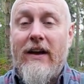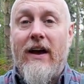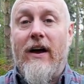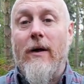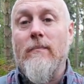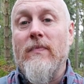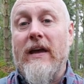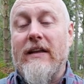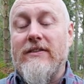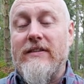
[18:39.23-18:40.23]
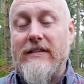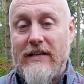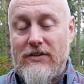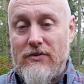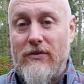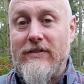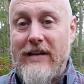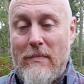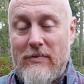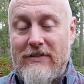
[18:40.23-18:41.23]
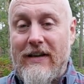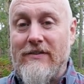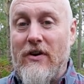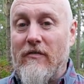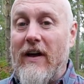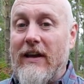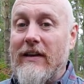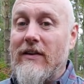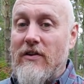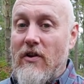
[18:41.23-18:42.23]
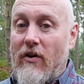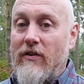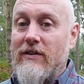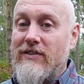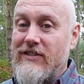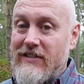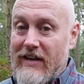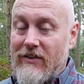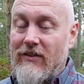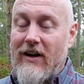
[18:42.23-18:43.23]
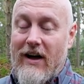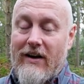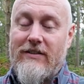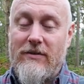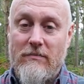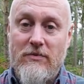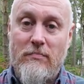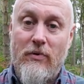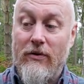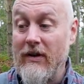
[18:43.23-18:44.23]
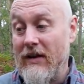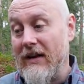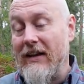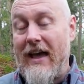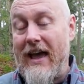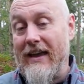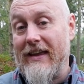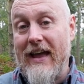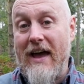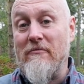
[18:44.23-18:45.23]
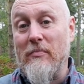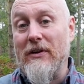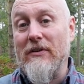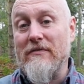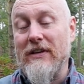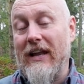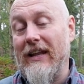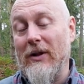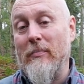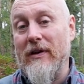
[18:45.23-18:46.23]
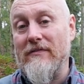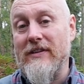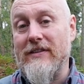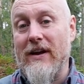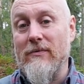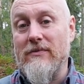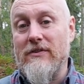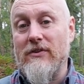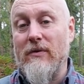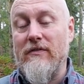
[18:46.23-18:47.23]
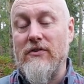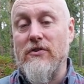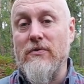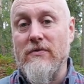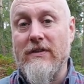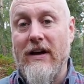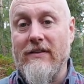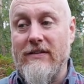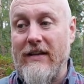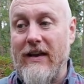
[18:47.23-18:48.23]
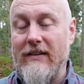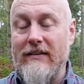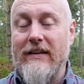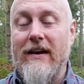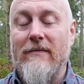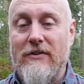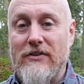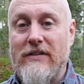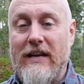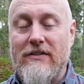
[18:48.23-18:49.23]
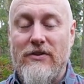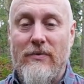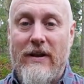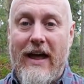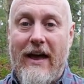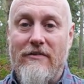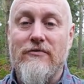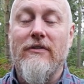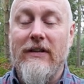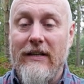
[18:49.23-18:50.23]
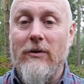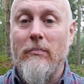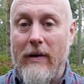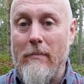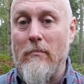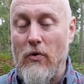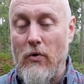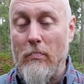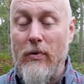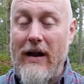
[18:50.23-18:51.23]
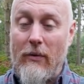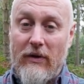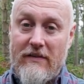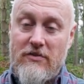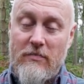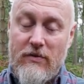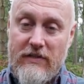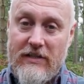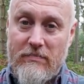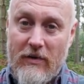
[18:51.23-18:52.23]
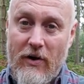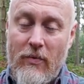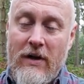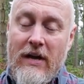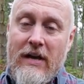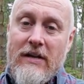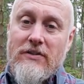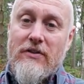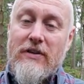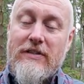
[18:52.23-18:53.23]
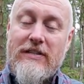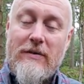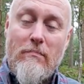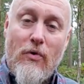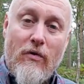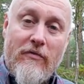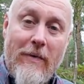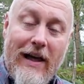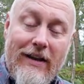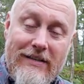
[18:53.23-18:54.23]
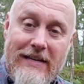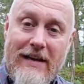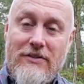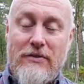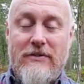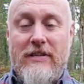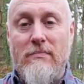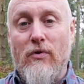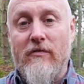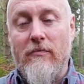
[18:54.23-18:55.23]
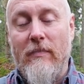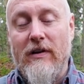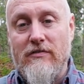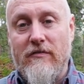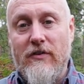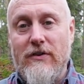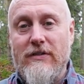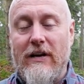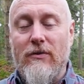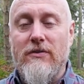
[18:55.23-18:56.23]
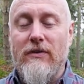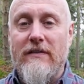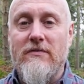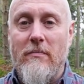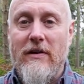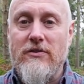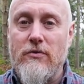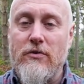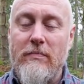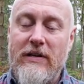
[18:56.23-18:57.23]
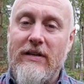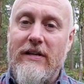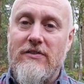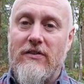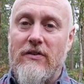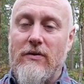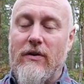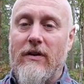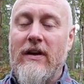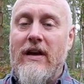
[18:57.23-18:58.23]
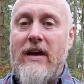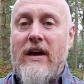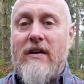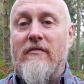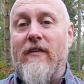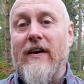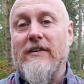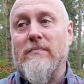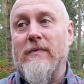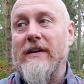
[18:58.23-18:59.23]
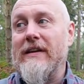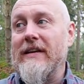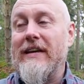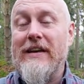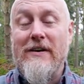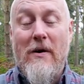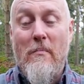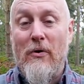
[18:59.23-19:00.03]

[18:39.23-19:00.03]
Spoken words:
It's additional 10% off any non-sale items. But hey, everybody loves a little bit of discount, so if you choose that, then yeah, it just gets you an extra little bit more. But I will leave some of those links below so that you can see more from Helikon Tex, you can see more from Military First. I'll also leave some of my social media links so that you can find me here on